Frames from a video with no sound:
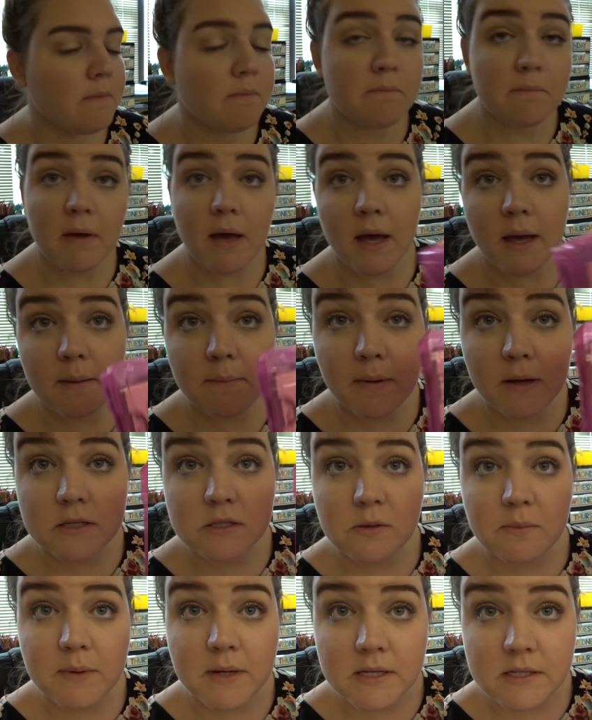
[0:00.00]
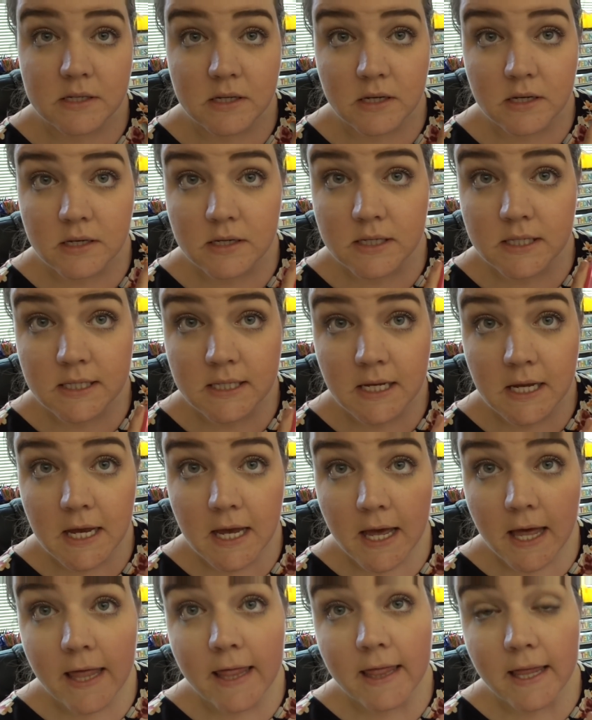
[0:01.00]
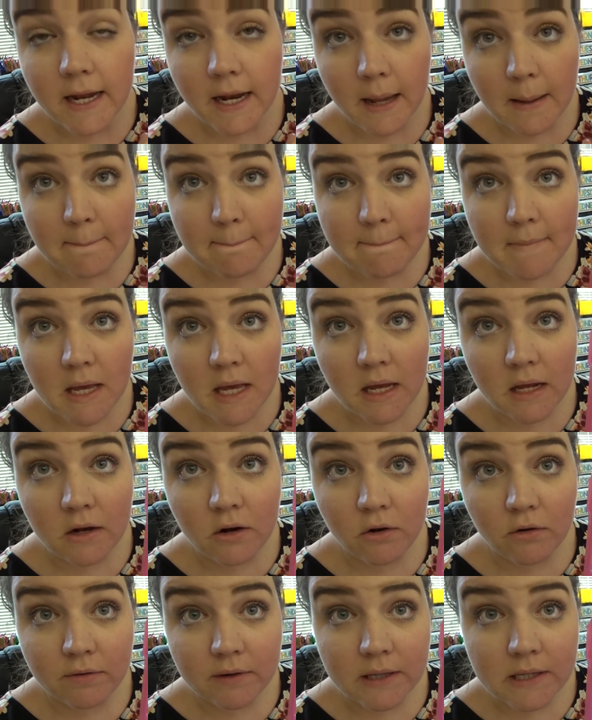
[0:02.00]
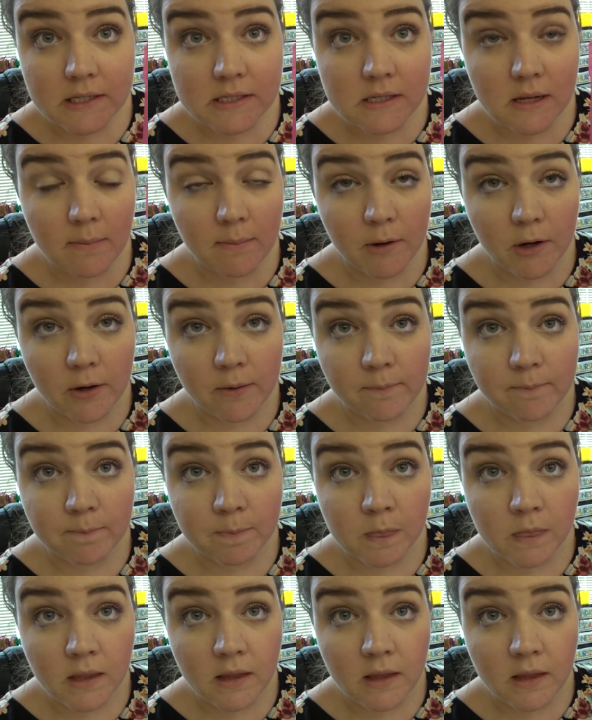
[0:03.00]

my puzzle pieces that I made over the summer.